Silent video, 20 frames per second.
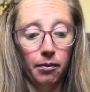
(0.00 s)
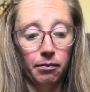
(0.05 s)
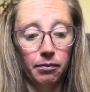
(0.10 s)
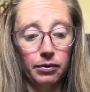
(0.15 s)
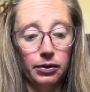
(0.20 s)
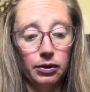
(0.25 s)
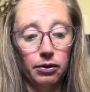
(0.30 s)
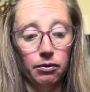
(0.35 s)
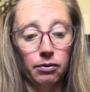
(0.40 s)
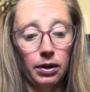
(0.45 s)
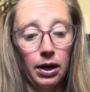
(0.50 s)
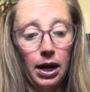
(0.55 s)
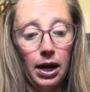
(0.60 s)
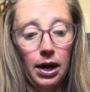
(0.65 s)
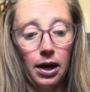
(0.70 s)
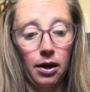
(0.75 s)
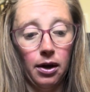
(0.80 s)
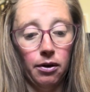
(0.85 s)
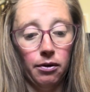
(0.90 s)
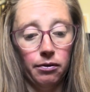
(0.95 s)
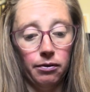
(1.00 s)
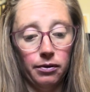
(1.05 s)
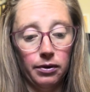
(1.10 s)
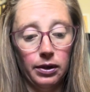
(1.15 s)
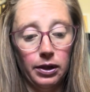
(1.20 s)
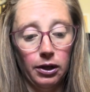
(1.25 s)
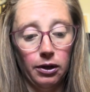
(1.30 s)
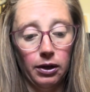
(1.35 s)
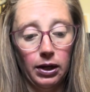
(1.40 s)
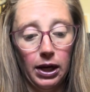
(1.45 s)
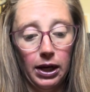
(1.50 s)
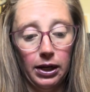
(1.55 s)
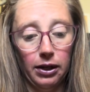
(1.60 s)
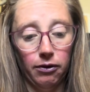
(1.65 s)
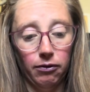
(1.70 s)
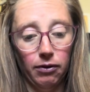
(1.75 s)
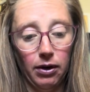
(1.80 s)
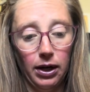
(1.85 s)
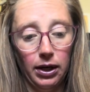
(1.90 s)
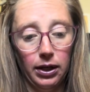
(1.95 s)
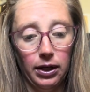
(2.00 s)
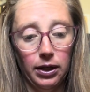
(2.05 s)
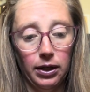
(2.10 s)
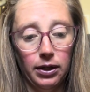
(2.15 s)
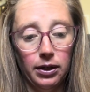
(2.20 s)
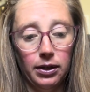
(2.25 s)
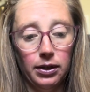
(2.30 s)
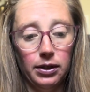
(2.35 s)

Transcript: So now they're getting ready